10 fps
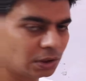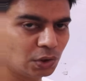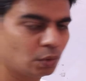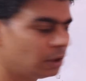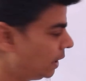the
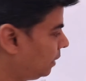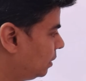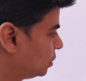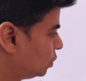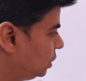nuclei,
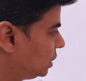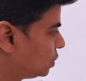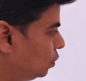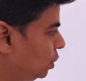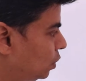so these
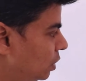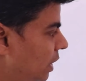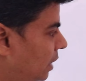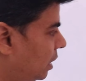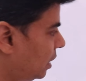two
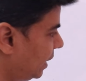nuclei are